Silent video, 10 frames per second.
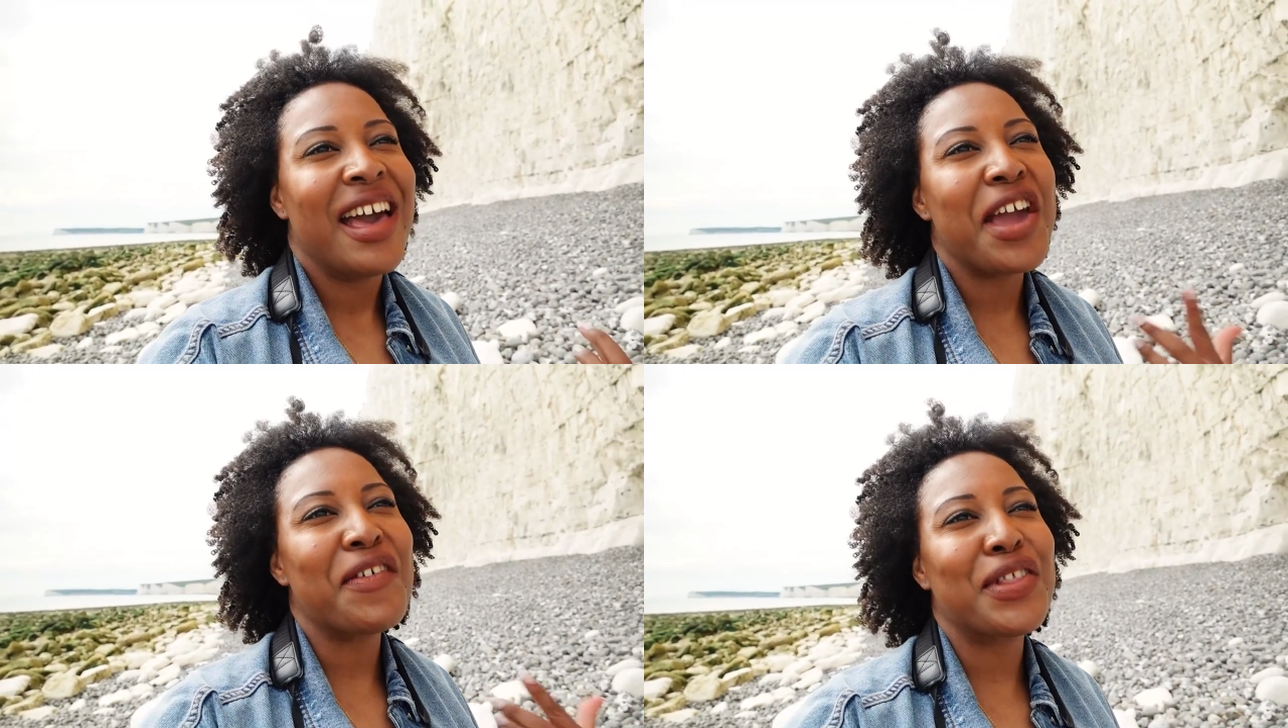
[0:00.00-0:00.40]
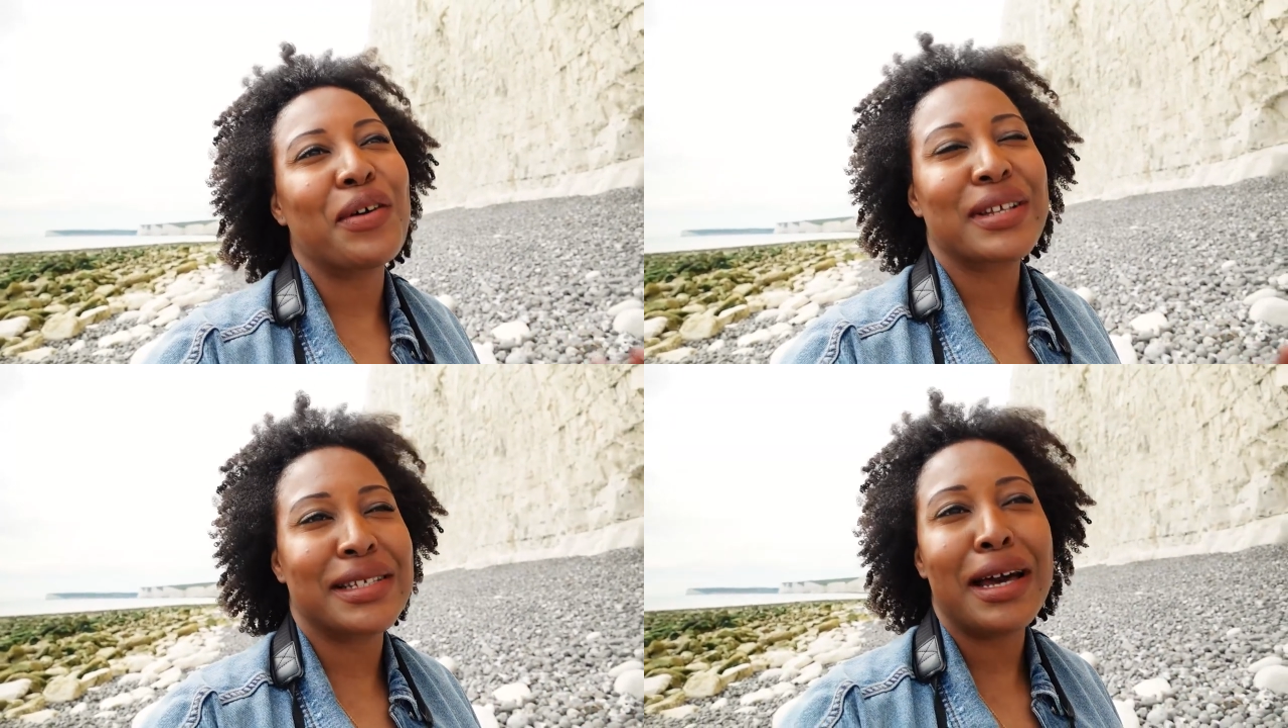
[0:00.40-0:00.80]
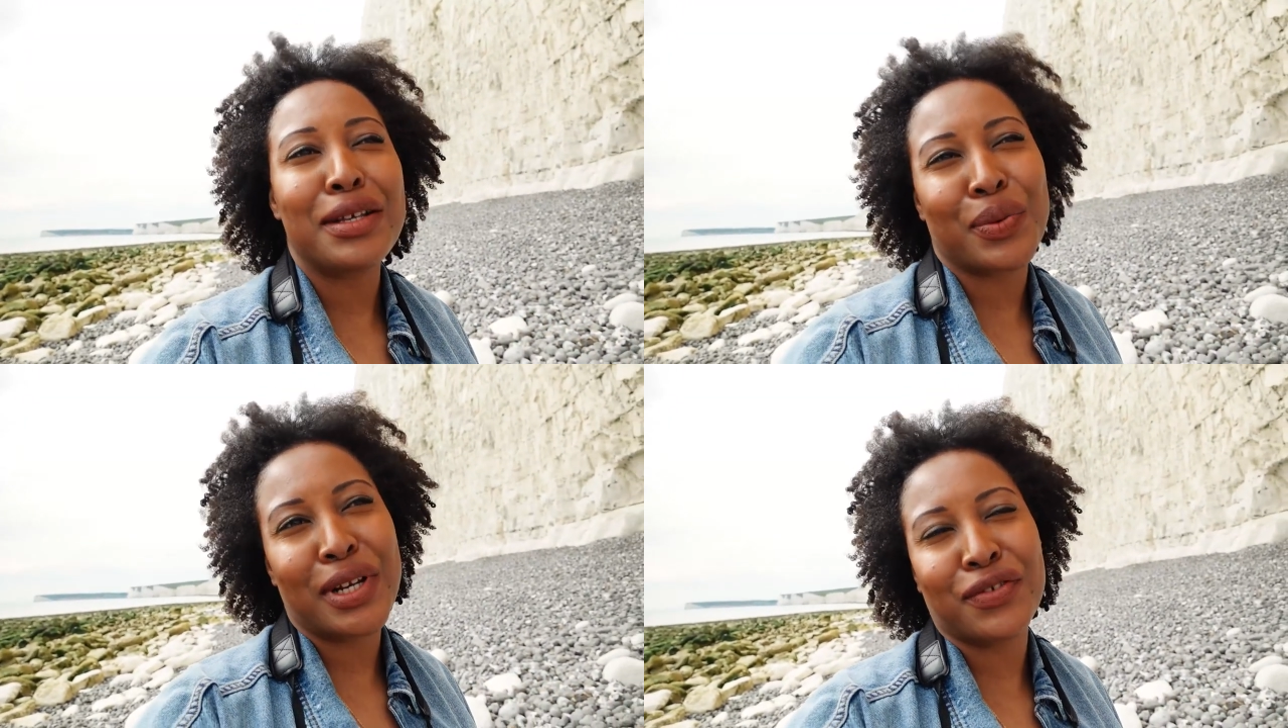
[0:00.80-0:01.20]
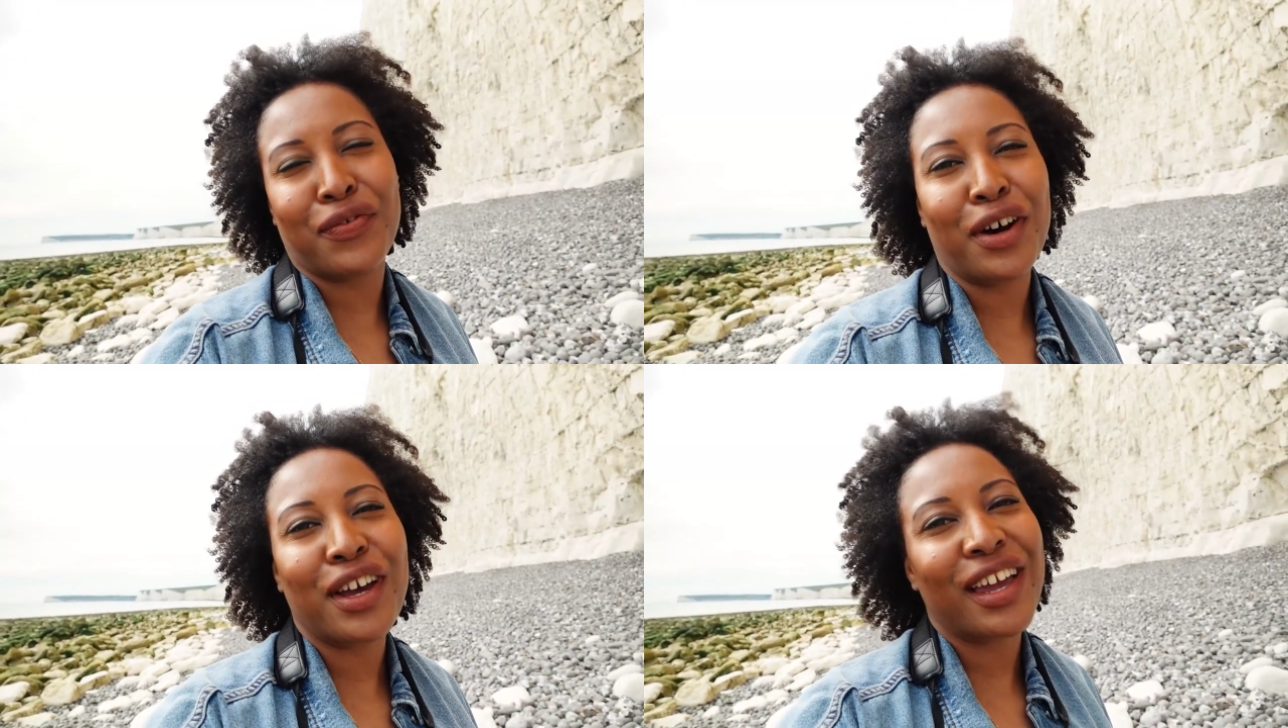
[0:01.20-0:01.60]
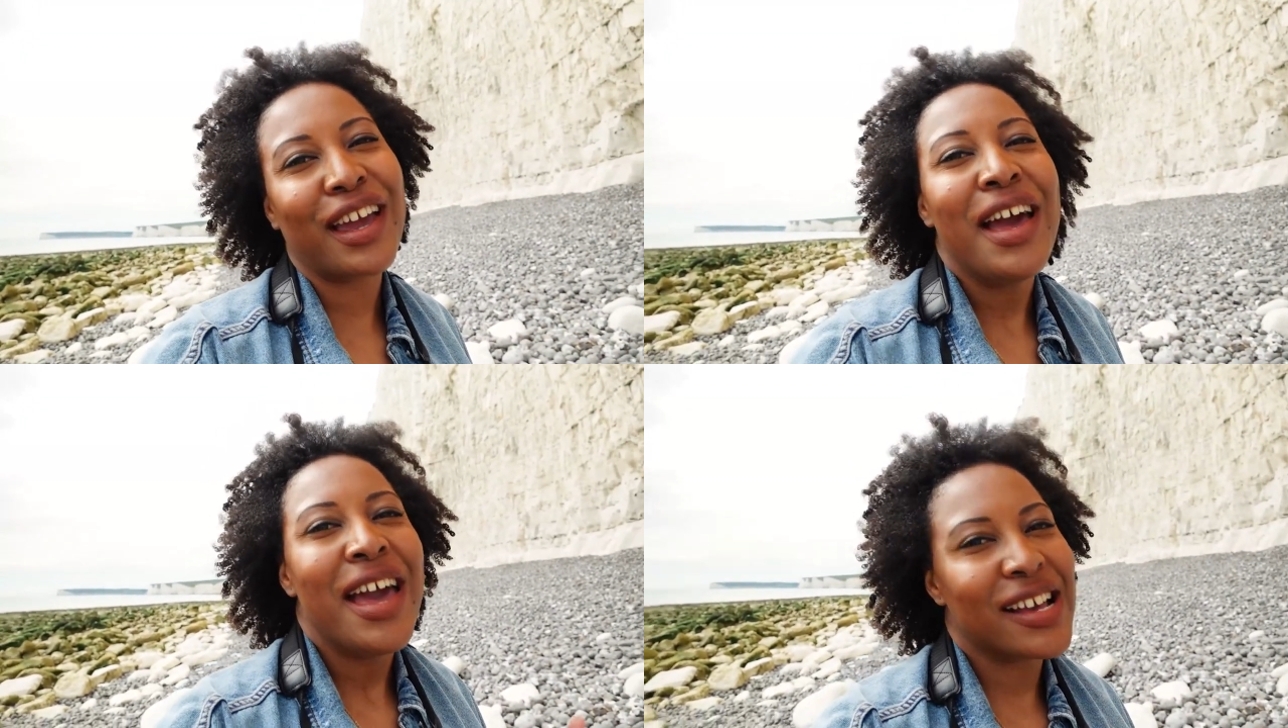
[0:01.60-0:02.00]
even though it's nice when it's
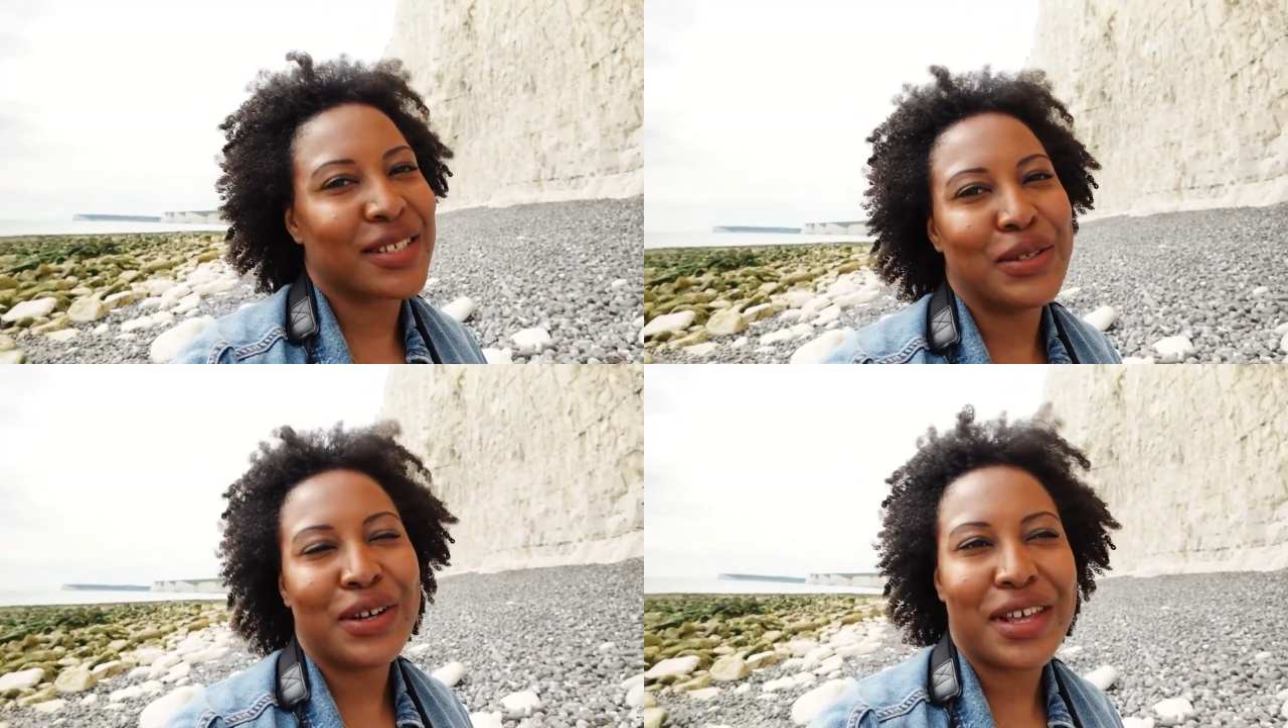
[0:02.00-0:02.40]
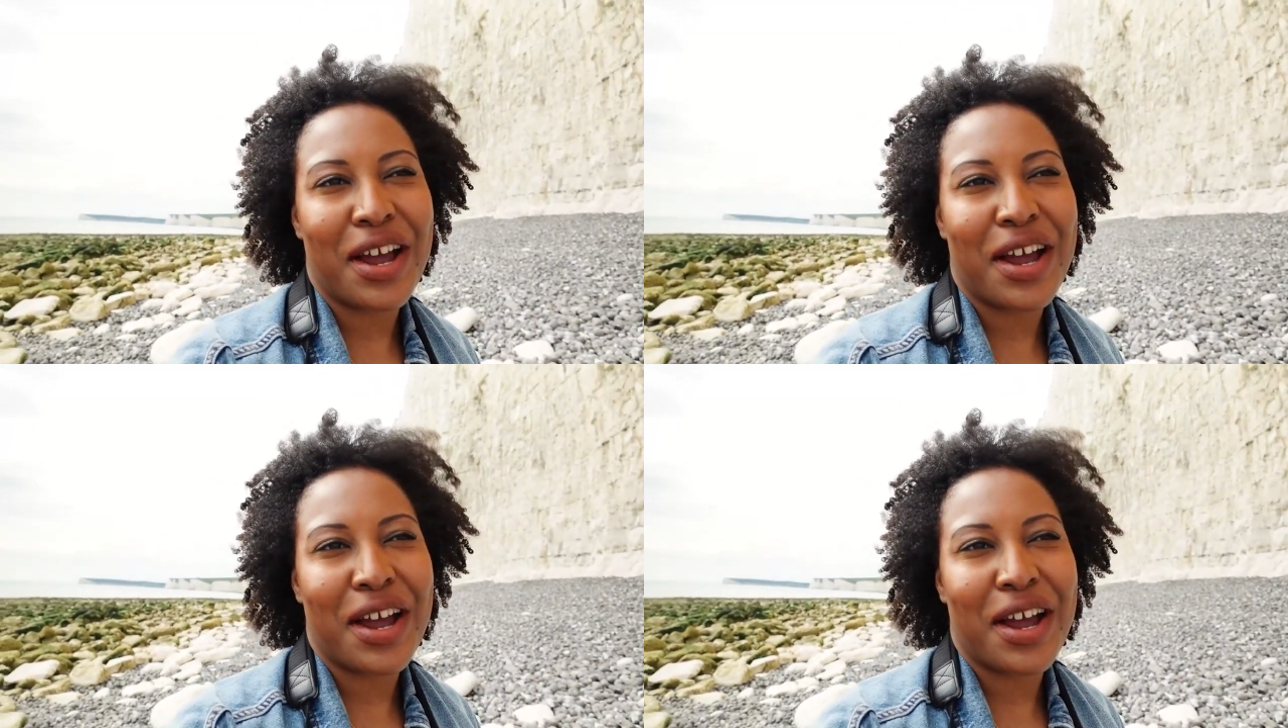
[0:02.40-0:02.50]
foggy it's not